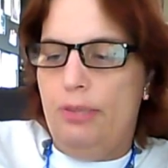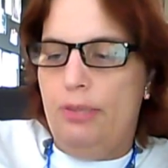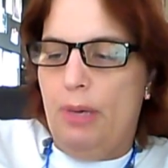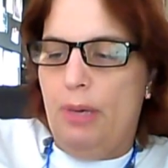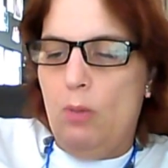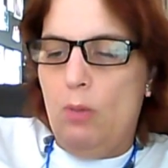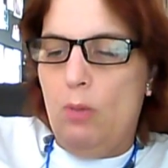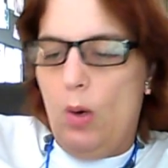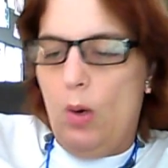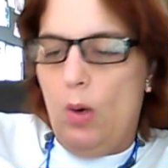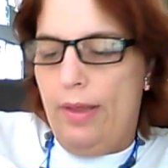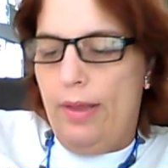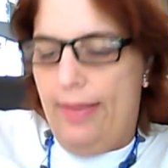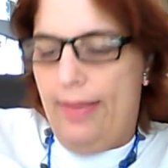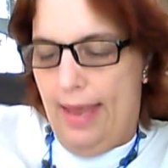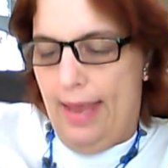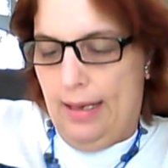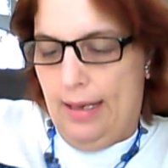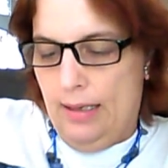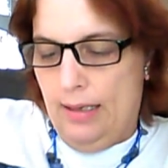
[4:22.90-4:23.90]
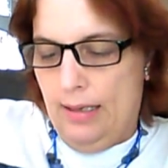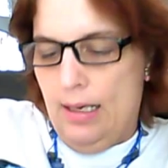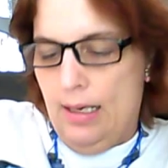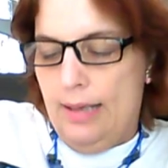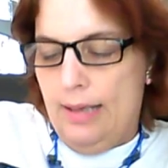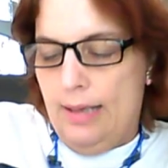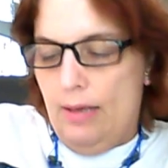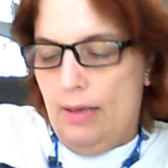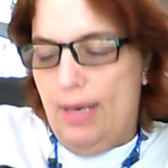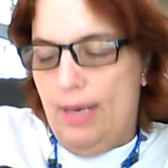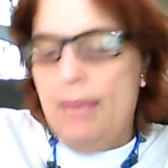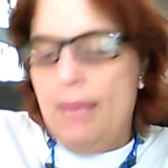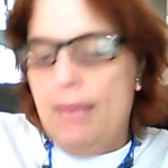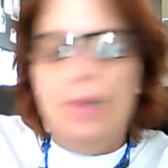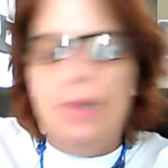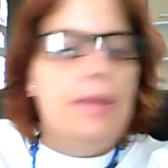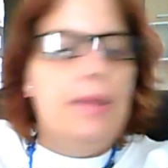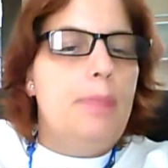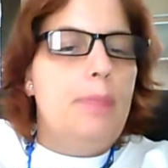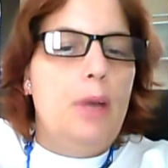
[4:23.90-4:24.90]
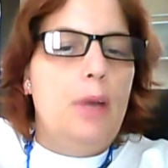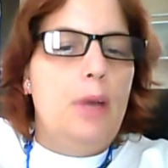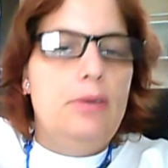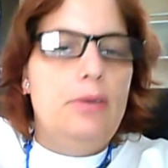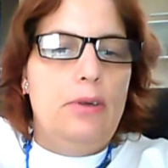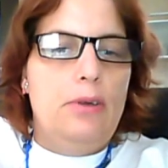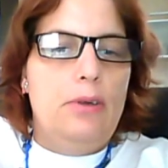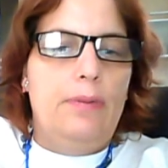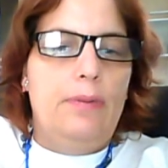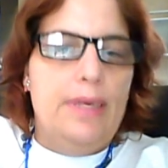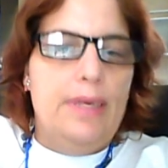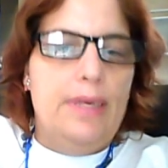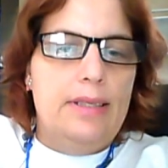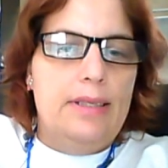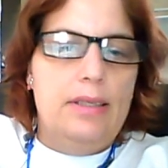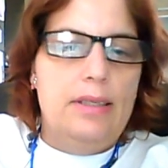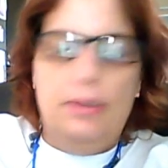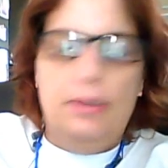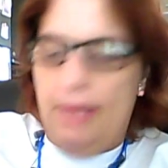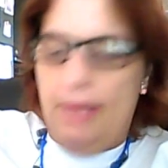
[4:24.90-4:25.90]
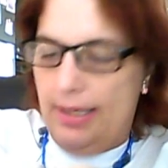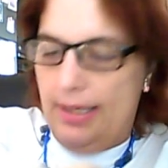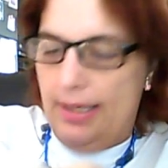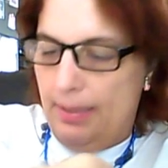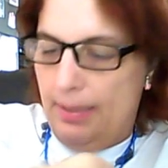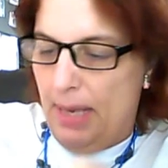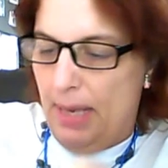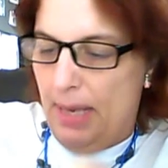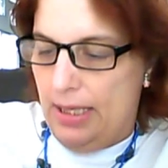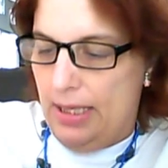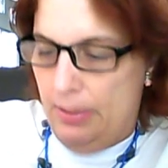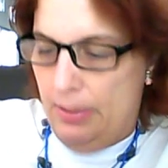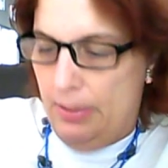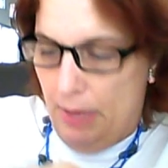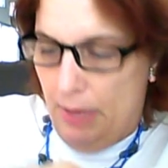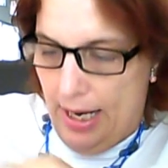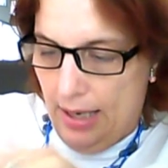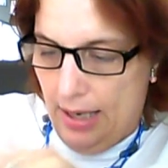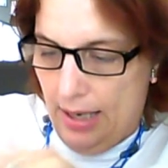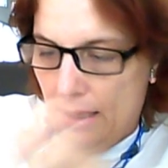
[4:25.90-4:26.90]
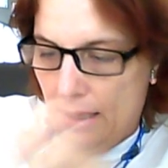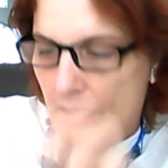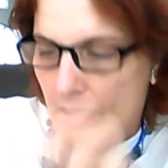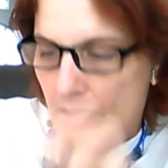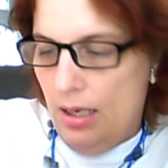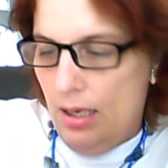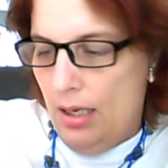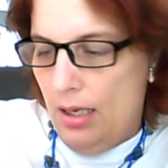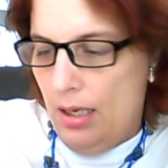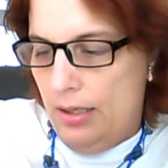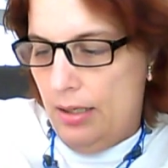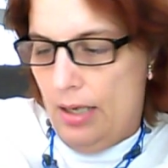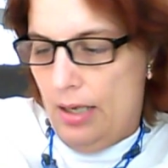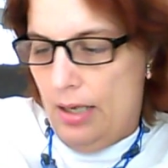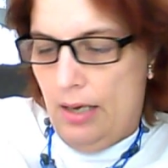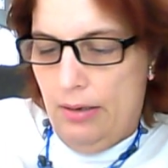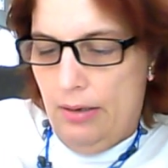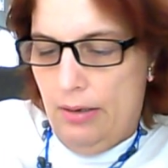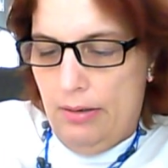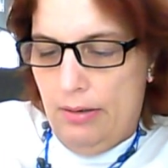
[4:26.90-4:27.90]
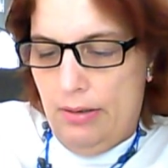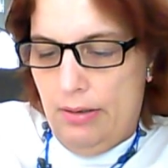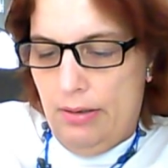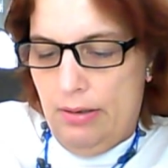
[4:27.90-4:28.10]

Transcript: just bring one thing. They'll keep it at the post office until there's a bit to bring. So,